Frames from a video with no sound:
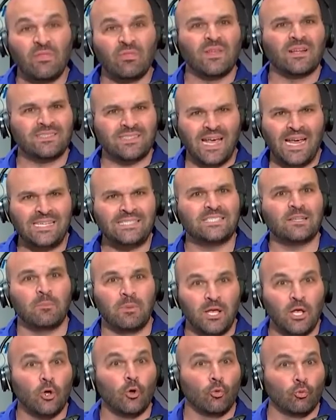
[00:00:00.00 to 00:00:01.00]
in the
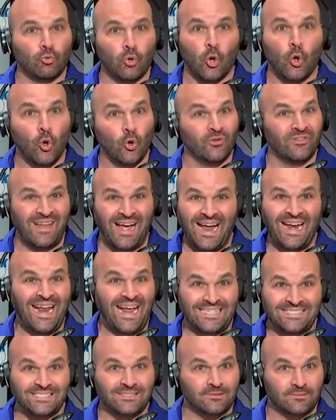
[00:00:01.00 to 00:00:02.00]
Taysom Hill role, not
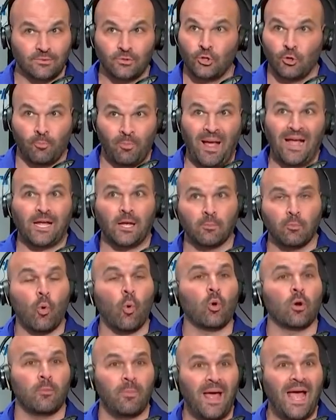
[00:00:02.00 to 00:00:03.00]
as your backup
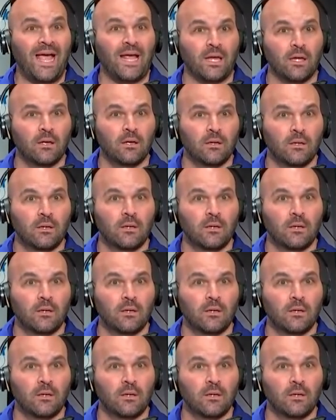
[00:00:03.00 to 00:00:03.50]
quarterback.